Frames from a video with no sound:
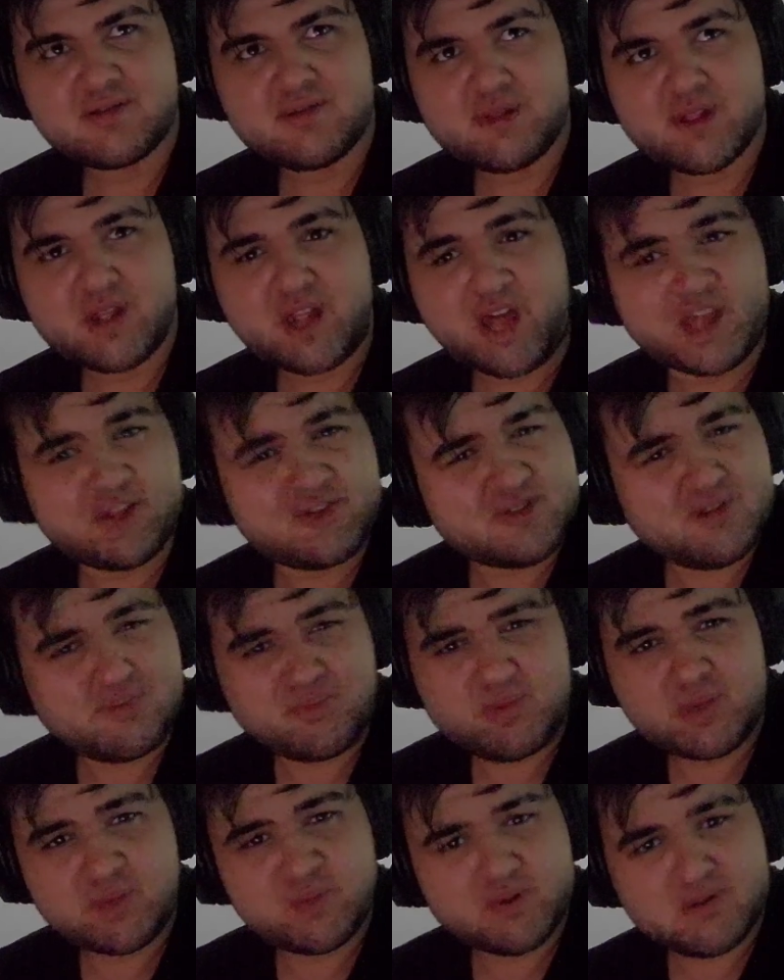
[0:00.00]
lie to the
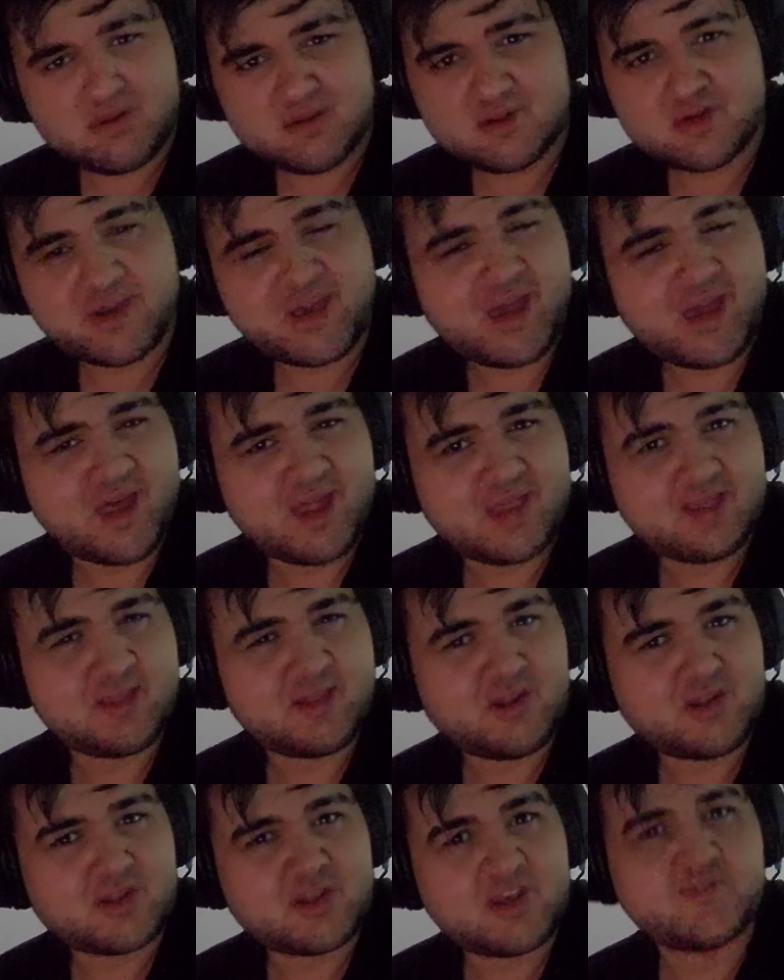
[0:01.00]
people and
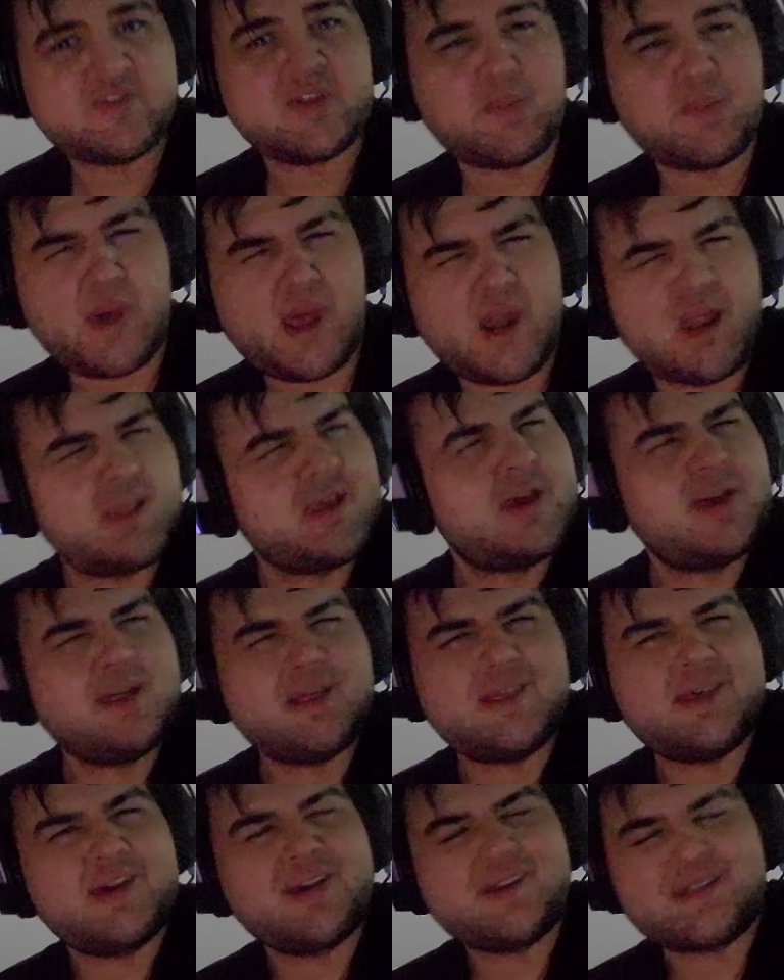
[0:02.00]
don't give them anything.
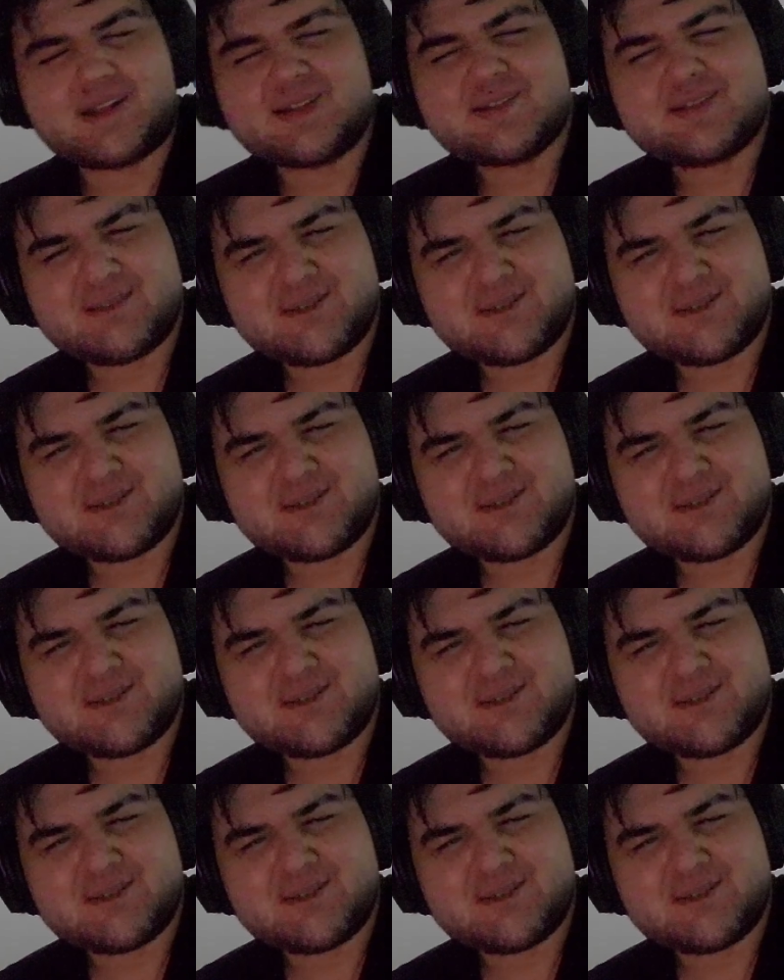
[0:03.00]
Like that's so.